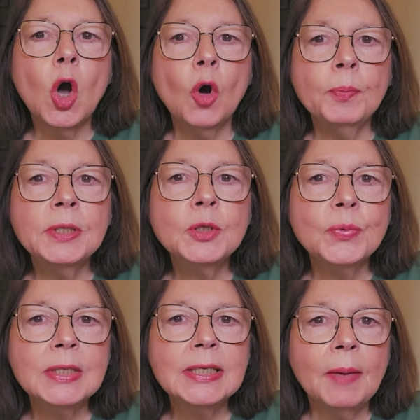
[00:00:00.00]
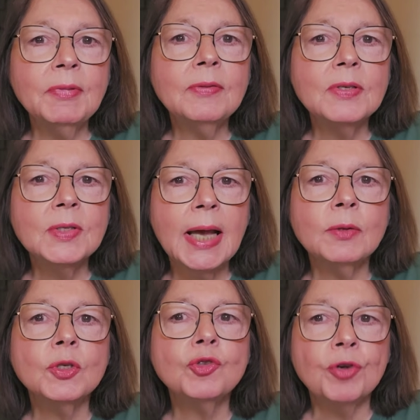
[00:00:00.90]
opens with something that
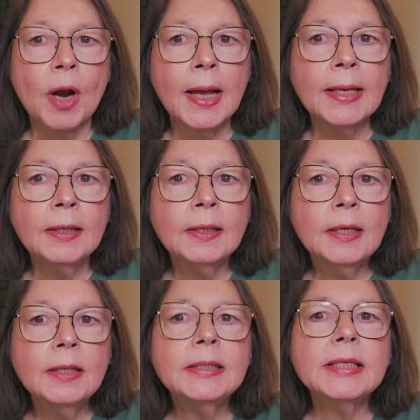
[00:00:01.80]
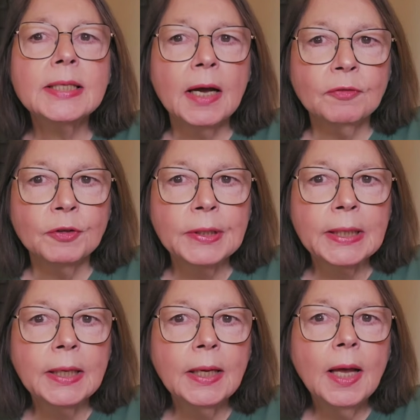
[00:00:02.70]
sounds dry: discovery.